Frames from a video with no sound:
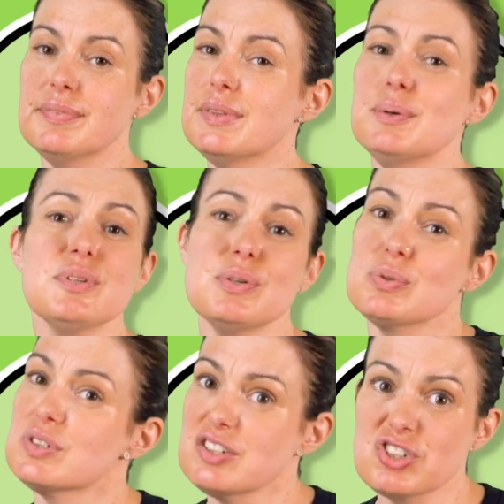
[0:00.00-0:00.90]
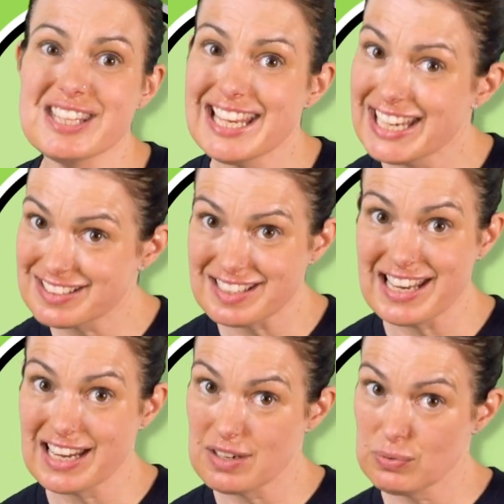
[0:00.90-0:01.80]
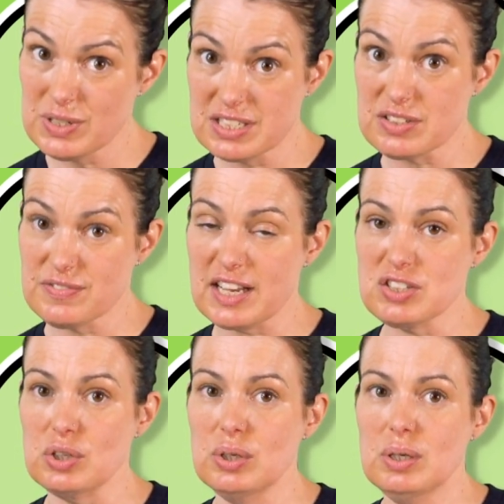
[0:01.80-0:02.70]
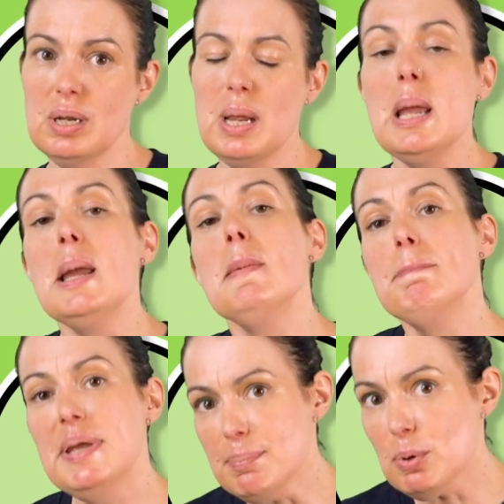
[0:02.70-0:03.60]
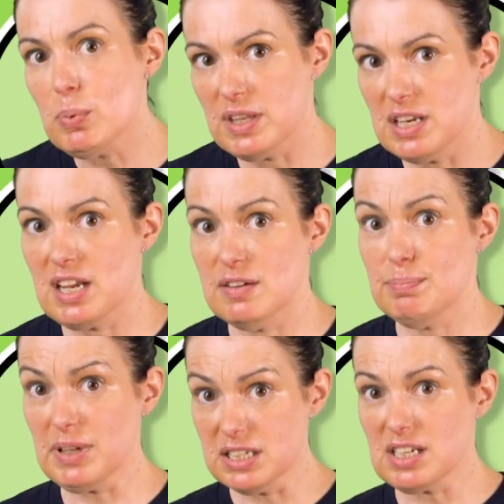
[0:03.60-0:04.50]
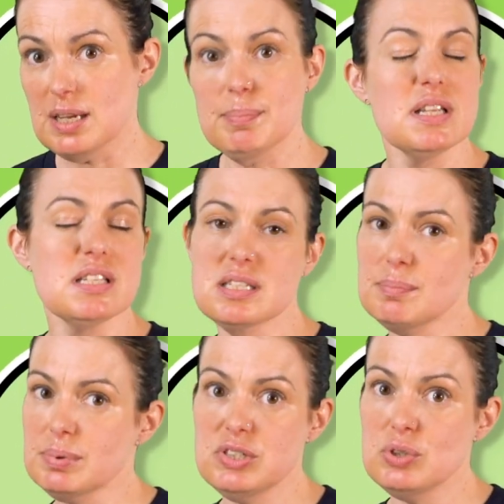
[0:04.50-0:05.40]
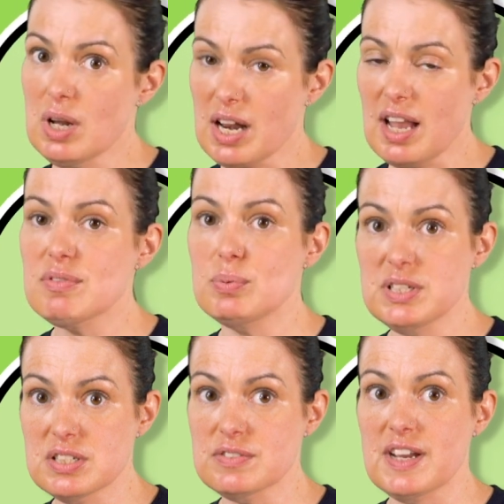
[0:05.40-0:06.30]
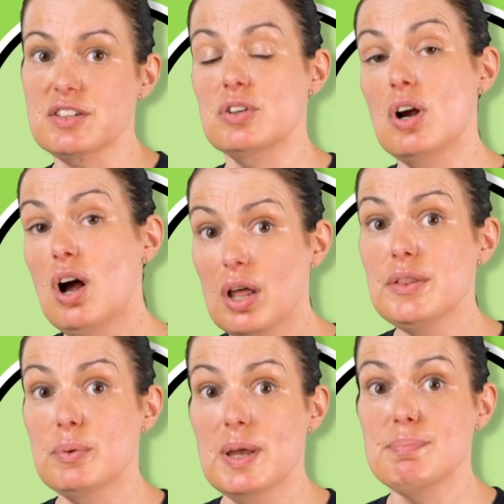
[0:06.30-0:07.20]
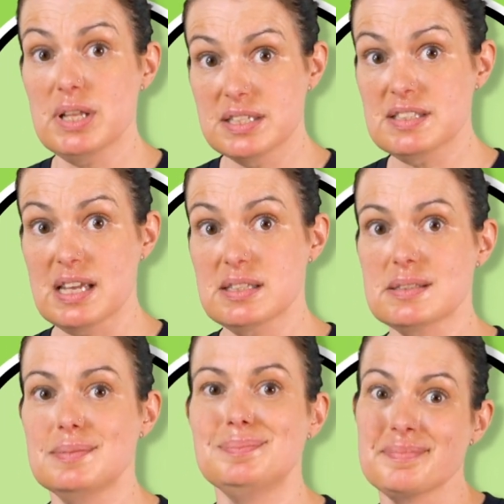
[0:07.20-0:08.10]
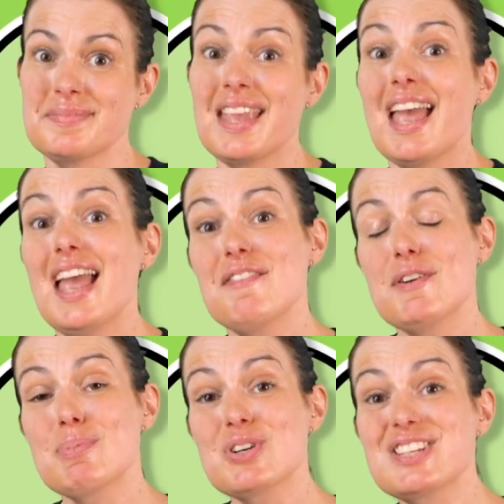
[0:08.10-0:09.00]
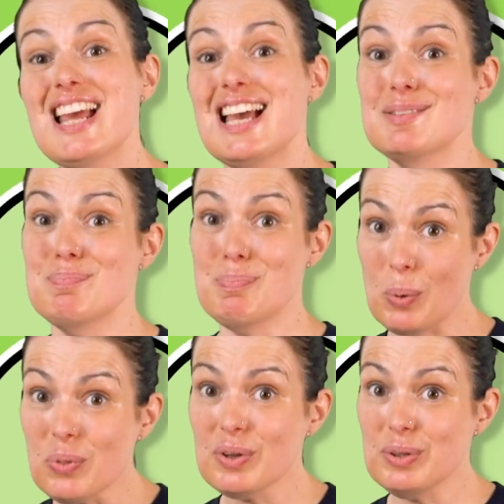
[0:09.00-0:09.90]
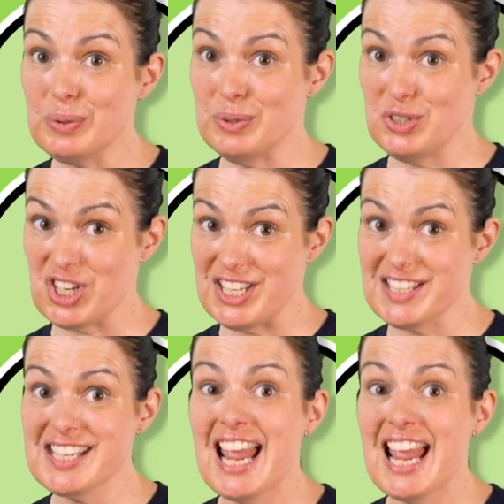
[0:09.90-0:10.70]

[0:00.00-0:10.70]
There is no such thing as a negative rhesus factor. People with a negative blood type simply do not have the rhesus factor on their red blood cells. If a person has both agglutinogens,